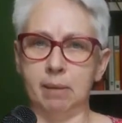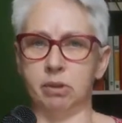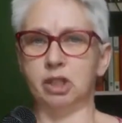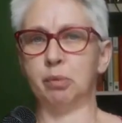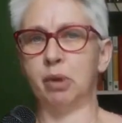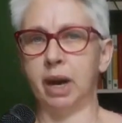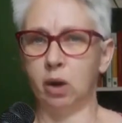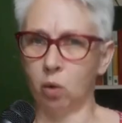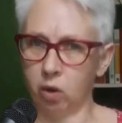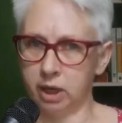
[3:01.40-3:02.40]
able to
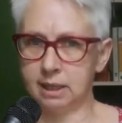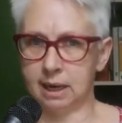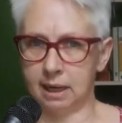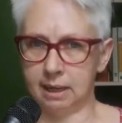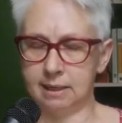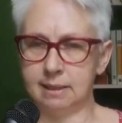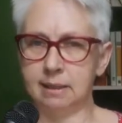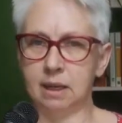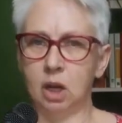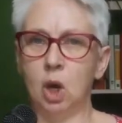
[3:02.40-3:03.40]

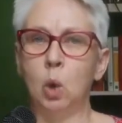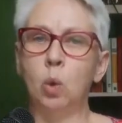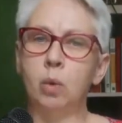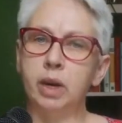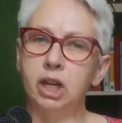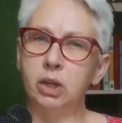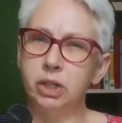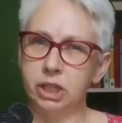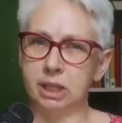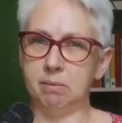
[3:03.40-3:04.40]
prioritize, what we
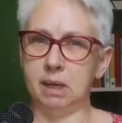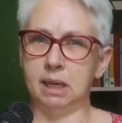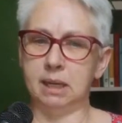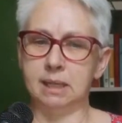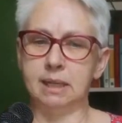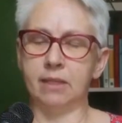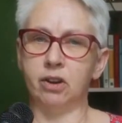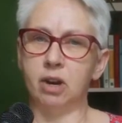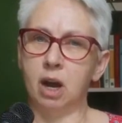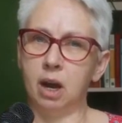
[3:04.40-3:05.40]
usually mean is that
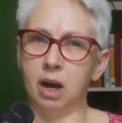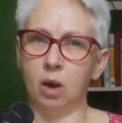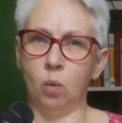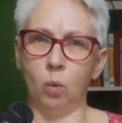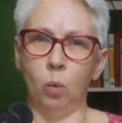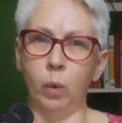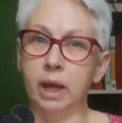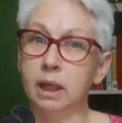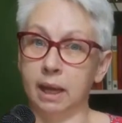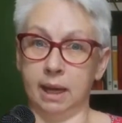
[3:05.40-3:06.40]
they're not
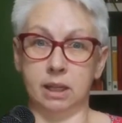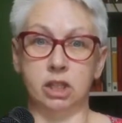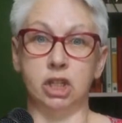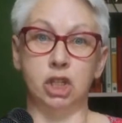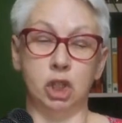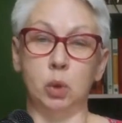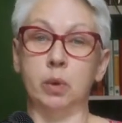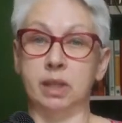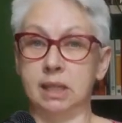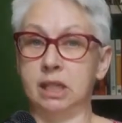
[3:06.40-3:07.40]
willing to do
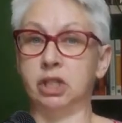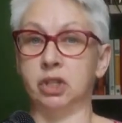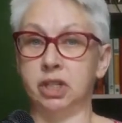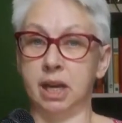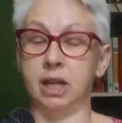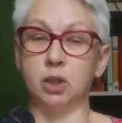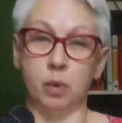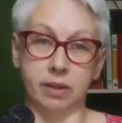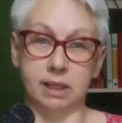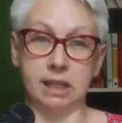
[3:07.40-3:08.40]
what the teacher says
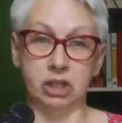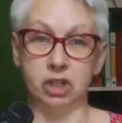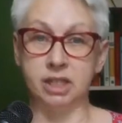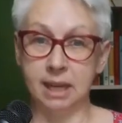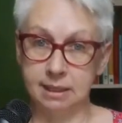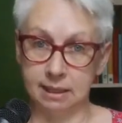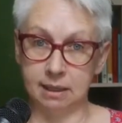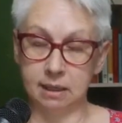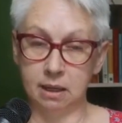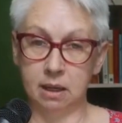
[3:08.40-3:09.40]
when the teacher says
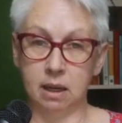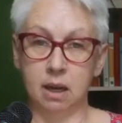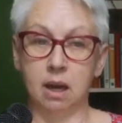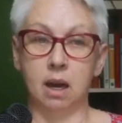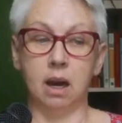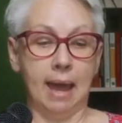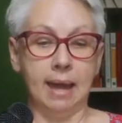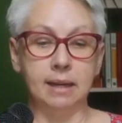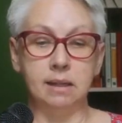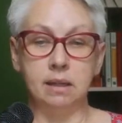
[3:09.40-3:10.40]
it.
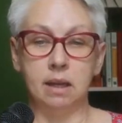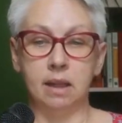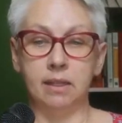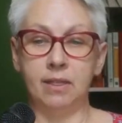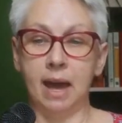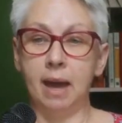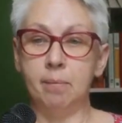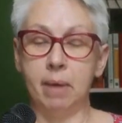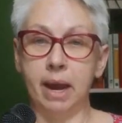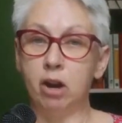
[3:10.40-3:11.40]
And
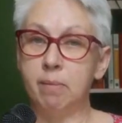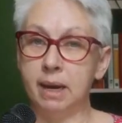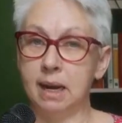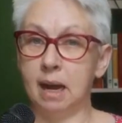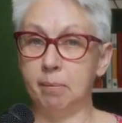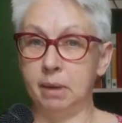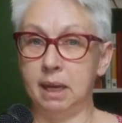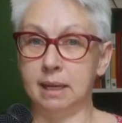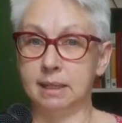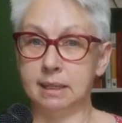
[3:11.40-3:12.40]
that may or may not
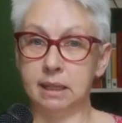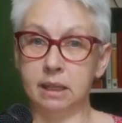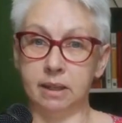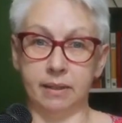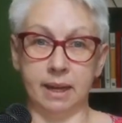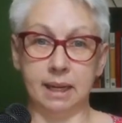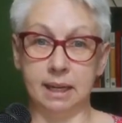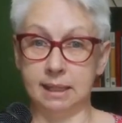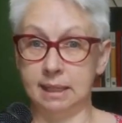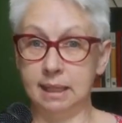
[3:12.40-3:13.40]
be a skill that that
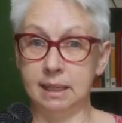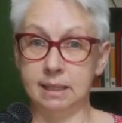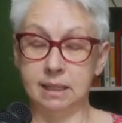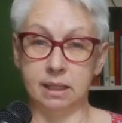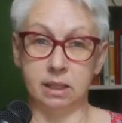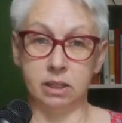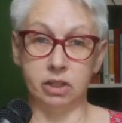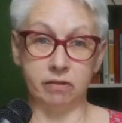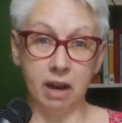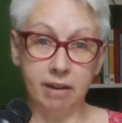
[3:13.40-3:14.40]
kid needs to
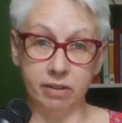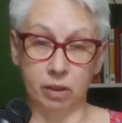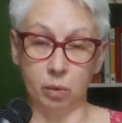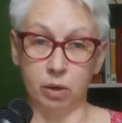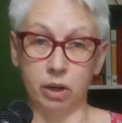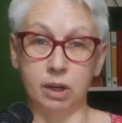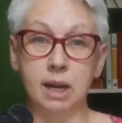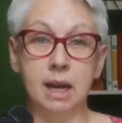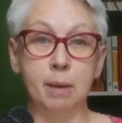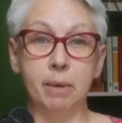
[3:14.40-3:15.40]
survive in the world,
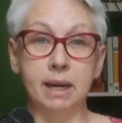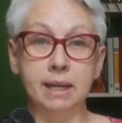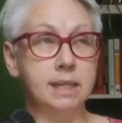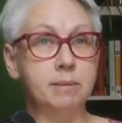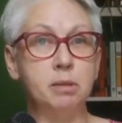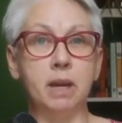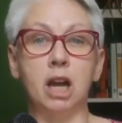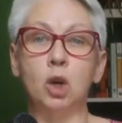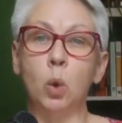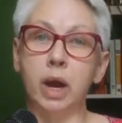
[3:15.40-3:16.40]
but it seems to me
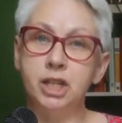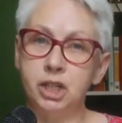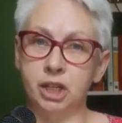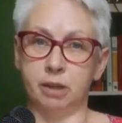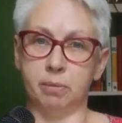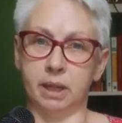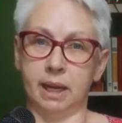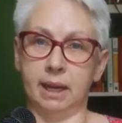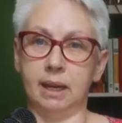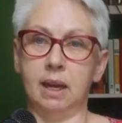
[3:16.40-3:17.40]

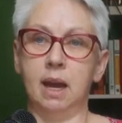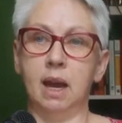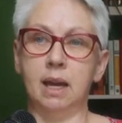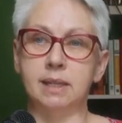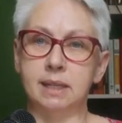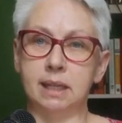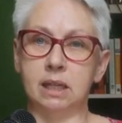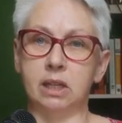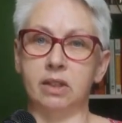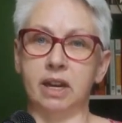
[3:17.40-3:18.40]
unquestionably a
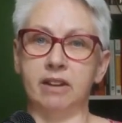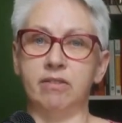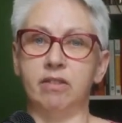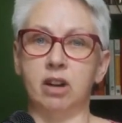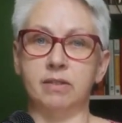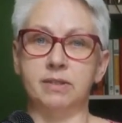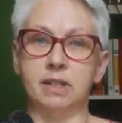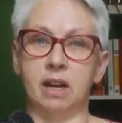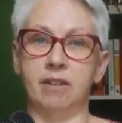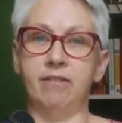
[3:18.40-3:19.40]
skill that
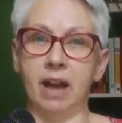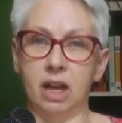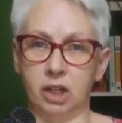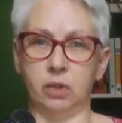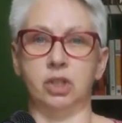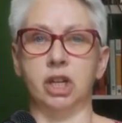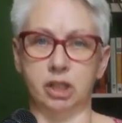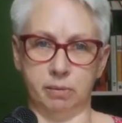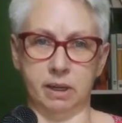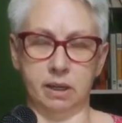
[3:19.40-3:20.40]
involves a value
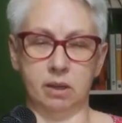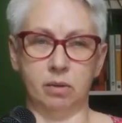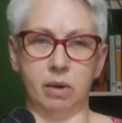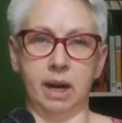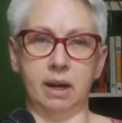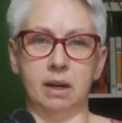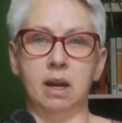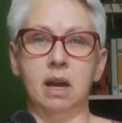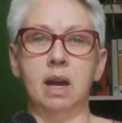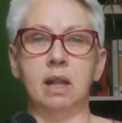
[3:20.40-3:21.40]
judgment, right?
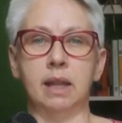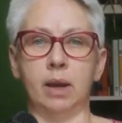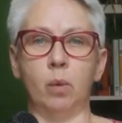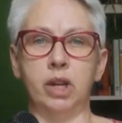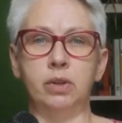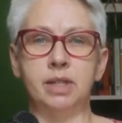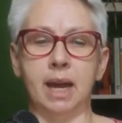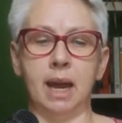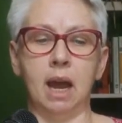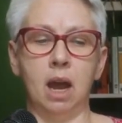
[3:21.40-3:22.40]
Like when you
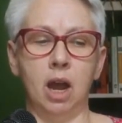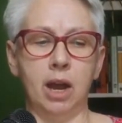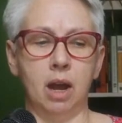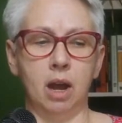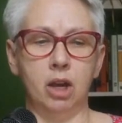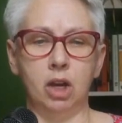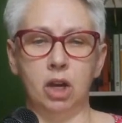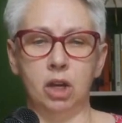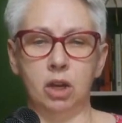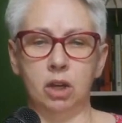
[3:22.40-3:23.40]
say
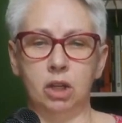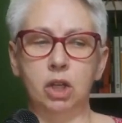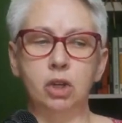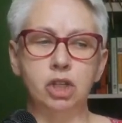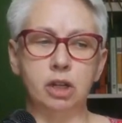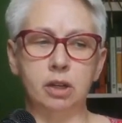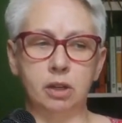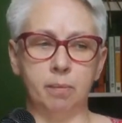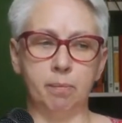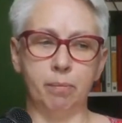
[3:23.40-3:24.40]
you
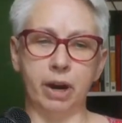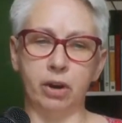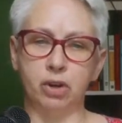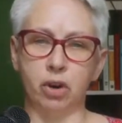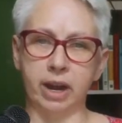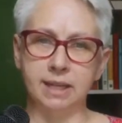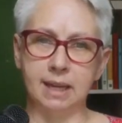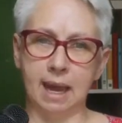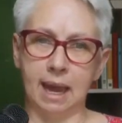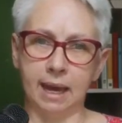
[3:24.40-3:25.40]
should prioritize
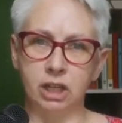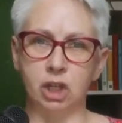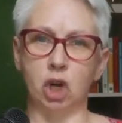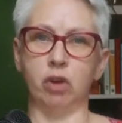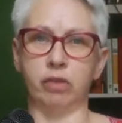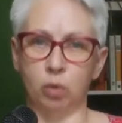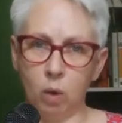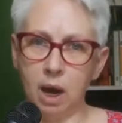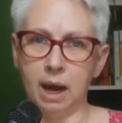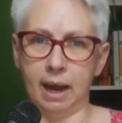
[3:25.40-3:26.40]
X over
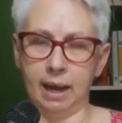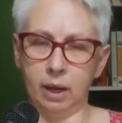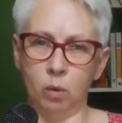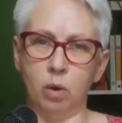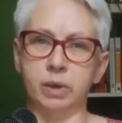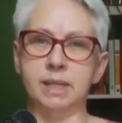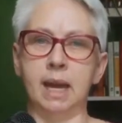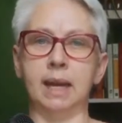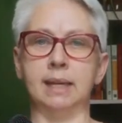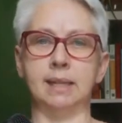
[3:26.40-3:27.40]
Y, what we're
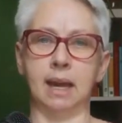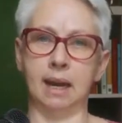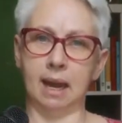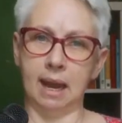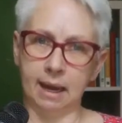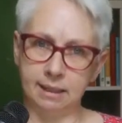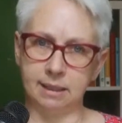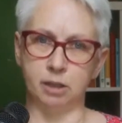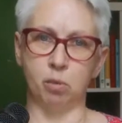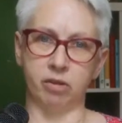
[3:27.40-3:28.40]
saying is that X
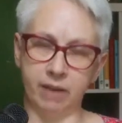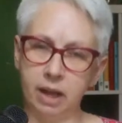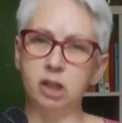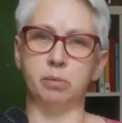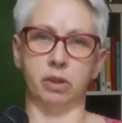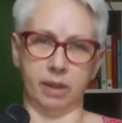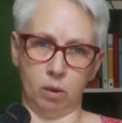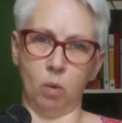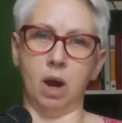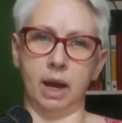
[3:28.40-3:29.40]
is more valuable
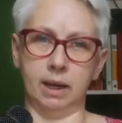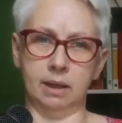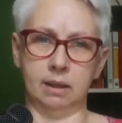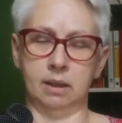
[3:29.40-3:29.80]
than Y.